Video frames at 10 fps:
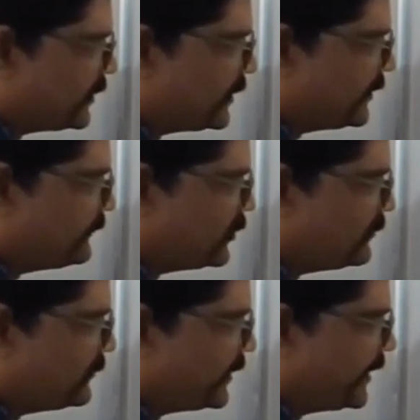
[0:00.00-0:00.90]
f
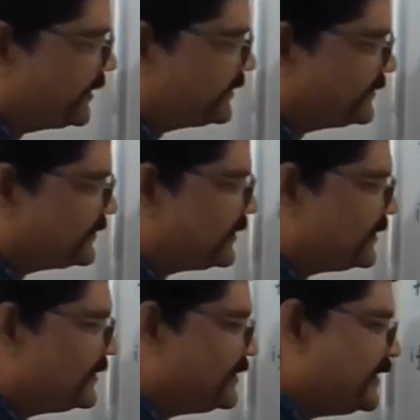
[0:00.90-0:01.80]
of x
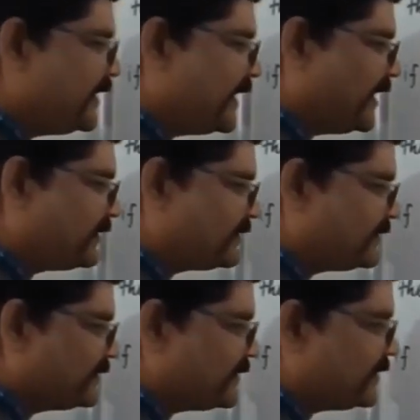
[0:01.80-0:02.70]

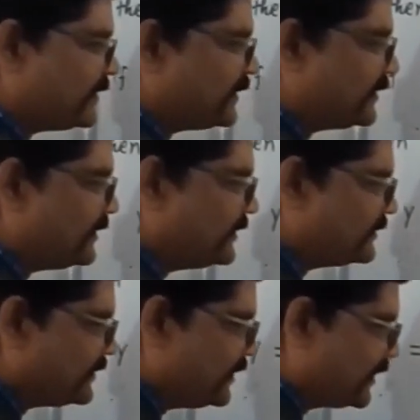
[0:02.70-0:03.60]
dx
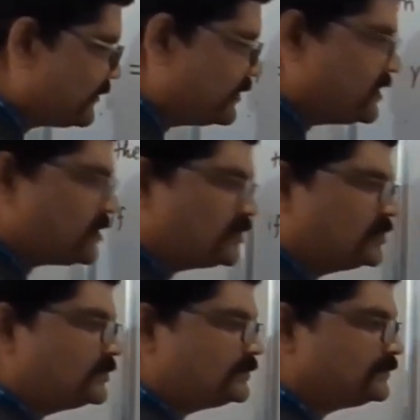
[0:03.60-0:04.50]
is equal
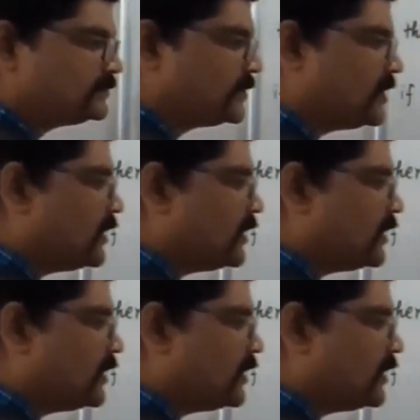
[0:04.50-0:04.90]
to